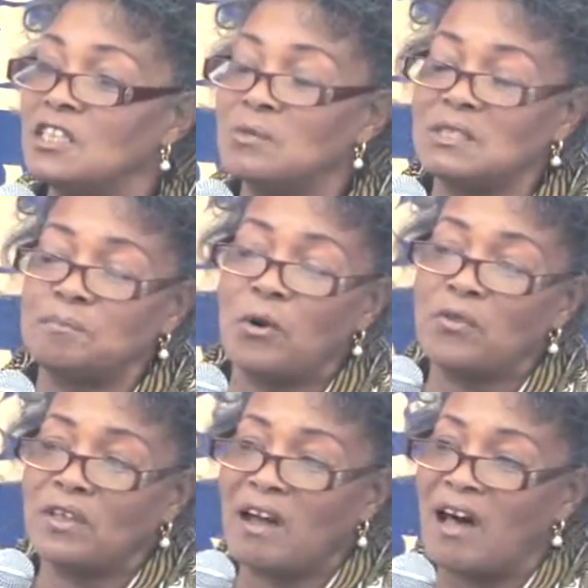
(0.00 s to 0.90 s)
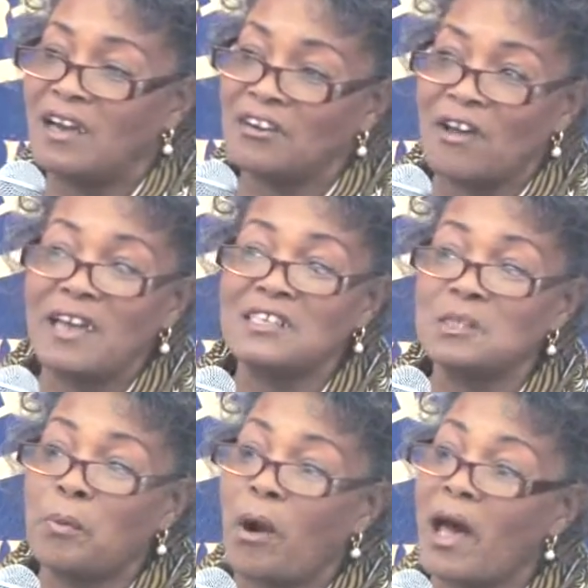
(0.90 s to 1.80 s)
It was both an honor and a
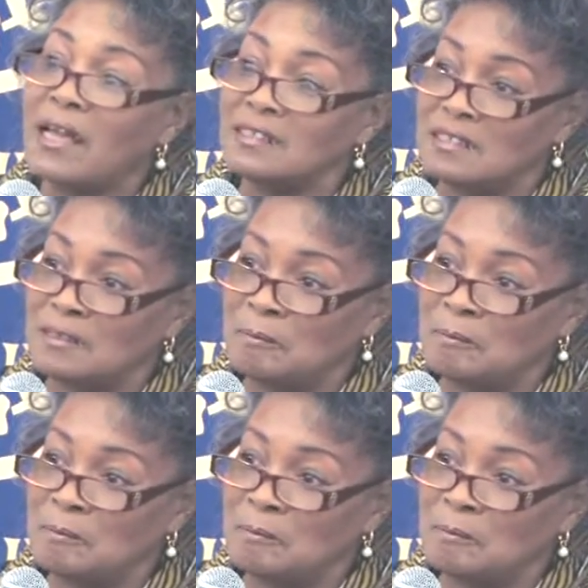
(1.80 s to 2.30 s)
surprise.